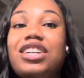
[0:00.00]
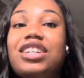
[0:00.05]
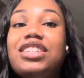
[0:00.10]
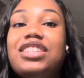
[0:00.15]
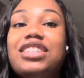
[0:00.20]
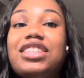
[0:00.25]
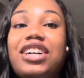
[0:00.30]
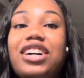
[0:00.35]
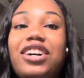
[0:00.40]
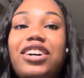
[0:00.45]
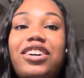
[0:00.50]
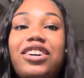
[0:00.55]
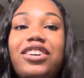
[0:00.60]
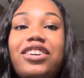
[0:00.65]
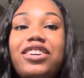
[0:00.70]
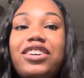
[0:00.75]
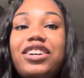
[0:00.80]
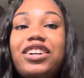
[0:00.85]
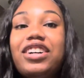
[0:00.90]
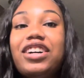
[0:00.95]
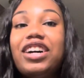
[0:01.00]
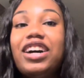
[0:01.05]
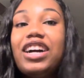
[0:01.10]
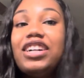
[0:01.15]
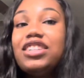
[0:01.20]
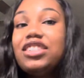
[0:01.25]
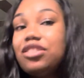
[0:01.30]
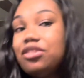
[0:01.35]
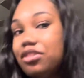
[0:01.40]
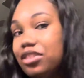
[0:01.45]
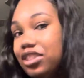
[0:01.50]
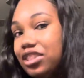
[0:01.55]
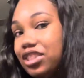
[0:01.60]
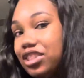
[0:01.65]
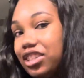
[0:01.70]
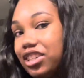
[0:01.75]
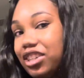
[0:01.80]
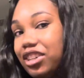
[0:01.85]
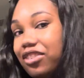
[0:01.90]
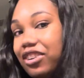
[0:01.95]
so I just want to
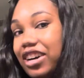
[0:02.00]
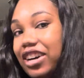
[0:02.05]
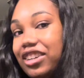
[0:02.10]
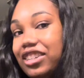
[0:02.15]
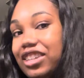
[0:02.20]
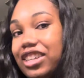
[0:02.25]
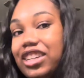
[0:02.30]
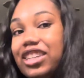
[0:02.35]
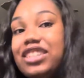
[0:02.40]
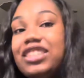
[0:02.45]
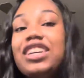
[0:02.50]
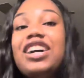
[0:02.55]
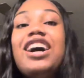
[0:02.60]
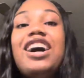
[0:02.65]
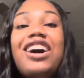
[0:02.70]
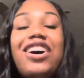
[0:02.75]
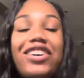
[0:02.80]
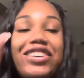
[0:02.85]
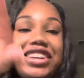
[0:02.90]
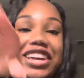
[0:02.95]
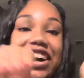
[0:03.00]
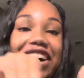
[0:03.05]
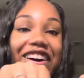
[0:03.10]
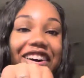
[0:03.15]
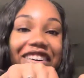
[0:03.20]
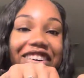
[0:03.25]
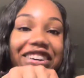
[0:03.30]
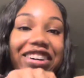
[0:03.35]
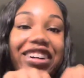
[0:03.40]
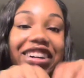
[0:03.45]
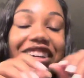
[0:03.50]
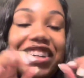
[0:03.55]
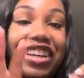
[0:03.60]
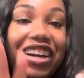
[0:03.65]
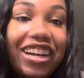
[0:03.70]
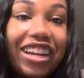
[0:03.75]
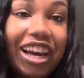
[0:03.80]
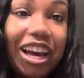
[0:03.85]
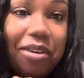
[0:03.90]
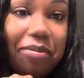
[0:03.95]
show you all this. Oh,
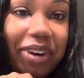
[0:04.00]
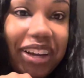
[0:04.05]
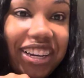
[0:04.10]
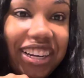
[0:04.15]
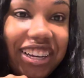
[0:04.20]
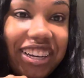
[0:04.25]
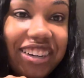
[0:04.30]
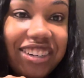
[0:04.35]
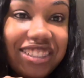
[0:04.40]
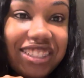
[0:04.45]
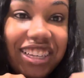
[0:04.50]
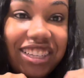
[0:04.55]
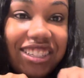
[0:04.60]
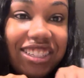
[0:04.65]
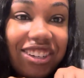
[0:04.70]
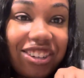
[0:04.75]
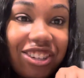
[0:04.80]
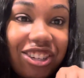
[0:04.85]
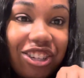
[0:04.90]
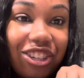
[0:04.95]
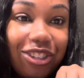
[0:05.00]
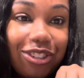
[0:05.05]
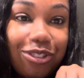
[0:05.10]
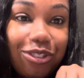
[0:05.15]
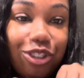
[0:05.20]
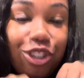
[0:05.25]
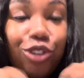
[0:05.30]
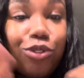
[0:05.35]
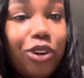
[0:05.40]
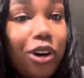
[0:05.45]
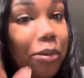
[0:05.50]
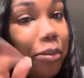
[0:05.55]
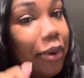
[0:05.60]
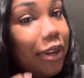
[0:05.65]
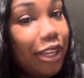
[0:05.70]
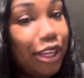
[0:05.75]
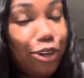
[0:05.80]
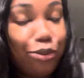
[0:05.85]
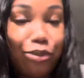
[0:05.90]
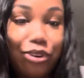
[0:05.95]
y'all like my nails? They so cute. You won't
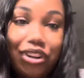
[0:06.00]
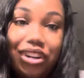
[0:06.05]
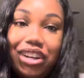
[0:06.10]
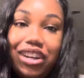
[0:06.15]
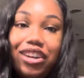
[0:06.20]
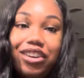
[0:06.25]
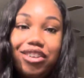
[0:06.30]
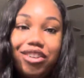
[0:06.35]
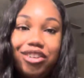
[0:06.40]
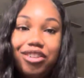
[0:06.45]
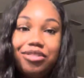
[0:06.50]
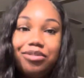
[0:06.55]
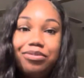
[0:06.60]
believe what they are.